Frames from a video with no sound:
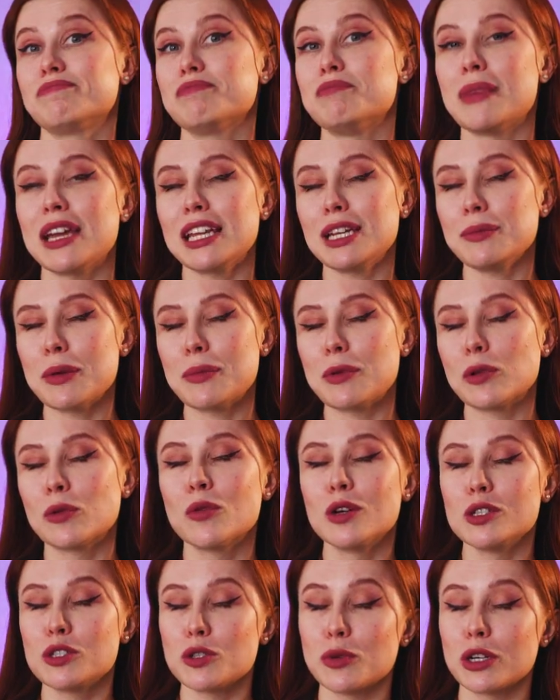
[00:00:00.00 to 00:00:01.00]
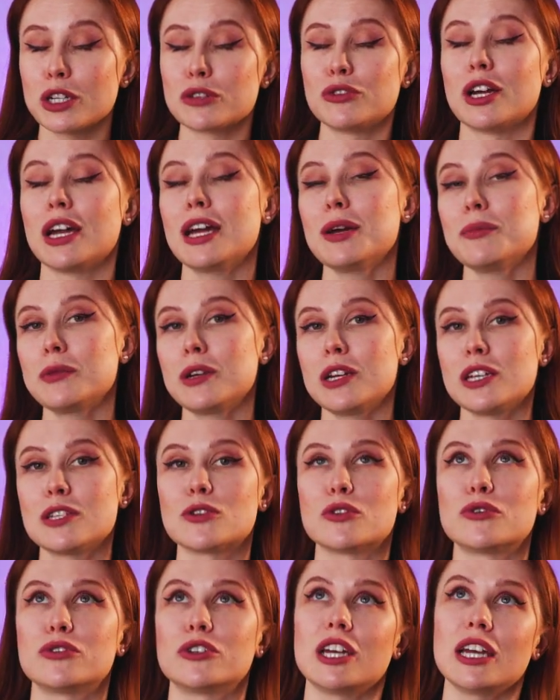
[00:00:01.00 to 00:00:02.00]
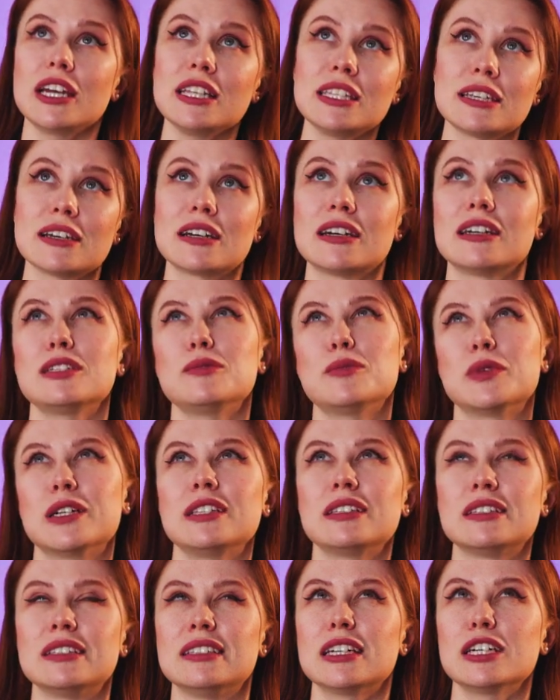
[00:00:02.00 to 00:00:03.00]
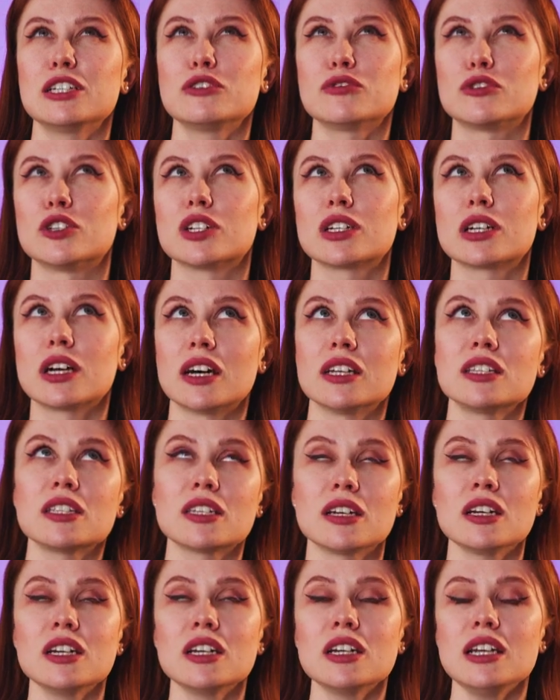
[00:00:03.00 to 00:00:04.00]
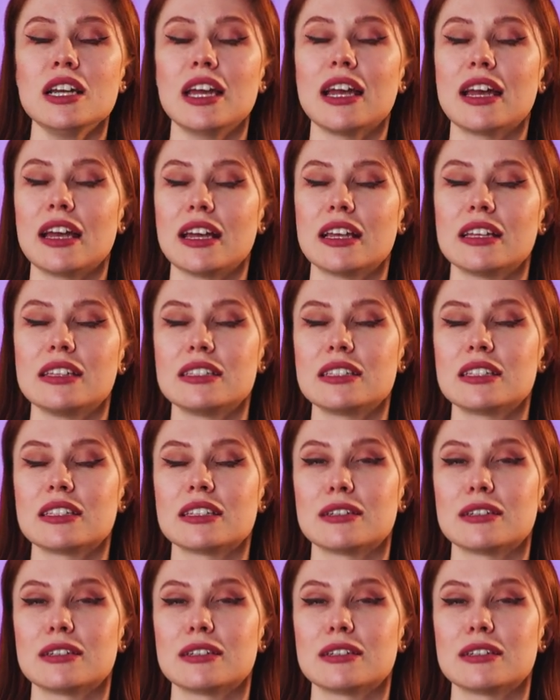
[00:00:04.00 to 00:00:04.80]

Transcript: many people want to work for Emirates or for Etihad, but not for Qatar, and